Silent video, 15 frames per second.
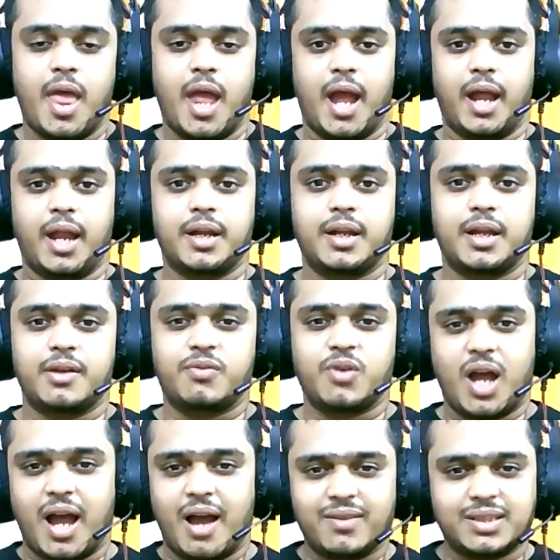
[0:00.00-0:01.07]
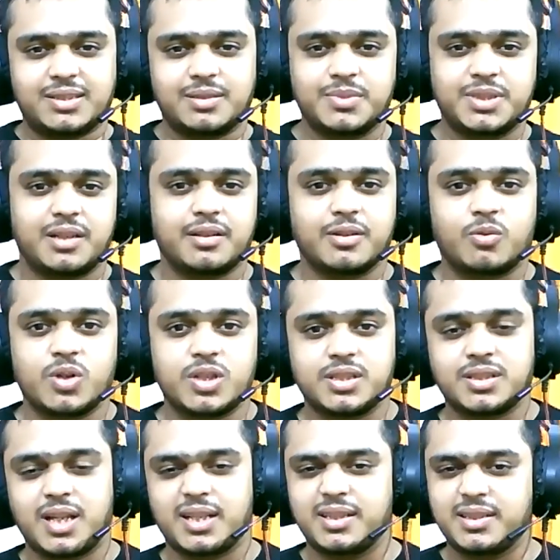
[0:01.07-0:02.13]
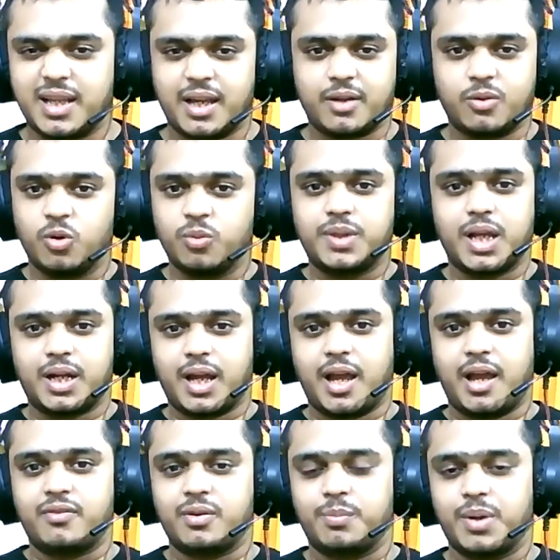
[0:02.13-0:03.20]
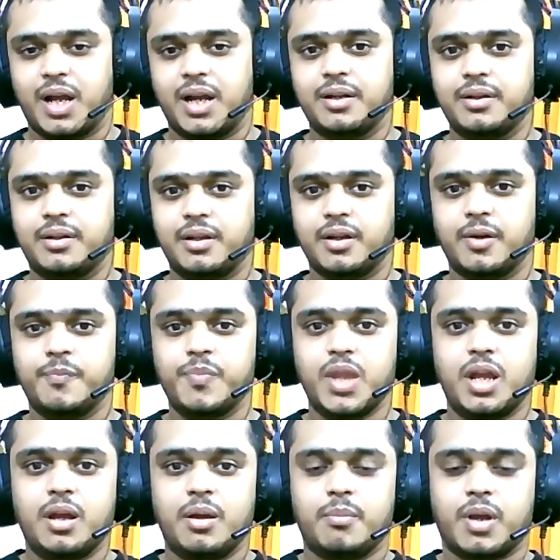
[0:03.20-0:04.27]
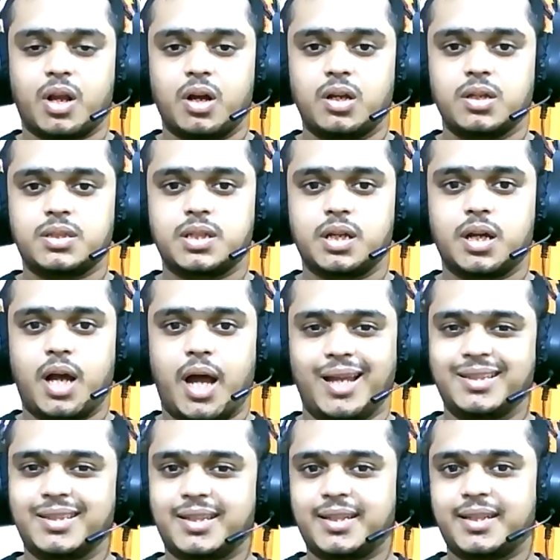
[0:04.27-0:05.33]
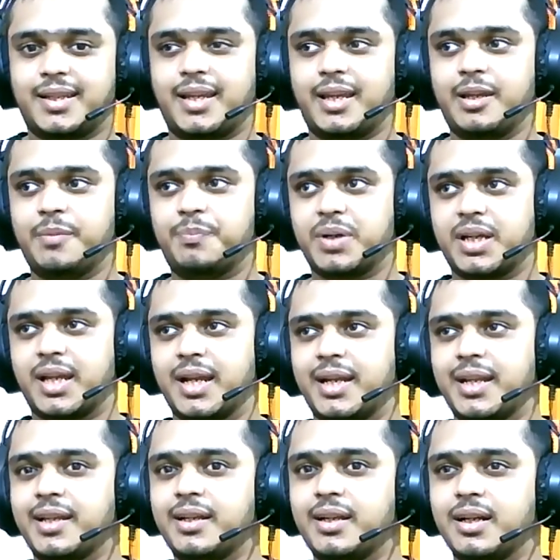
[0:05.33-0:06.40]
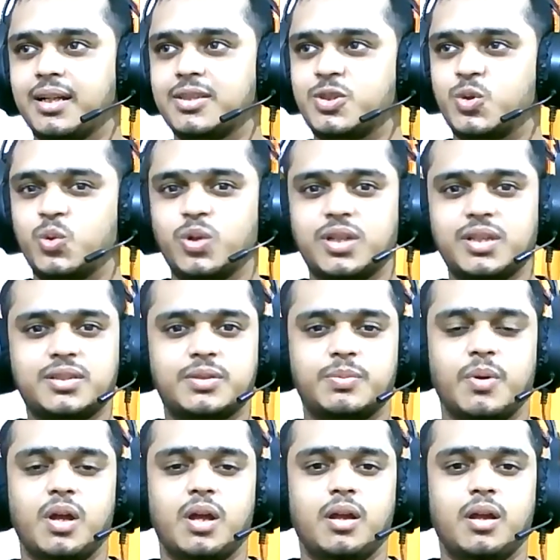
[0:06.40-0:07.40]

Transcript: And if you're having some general questions like this, I hope that I have replied it here, because I keep getting students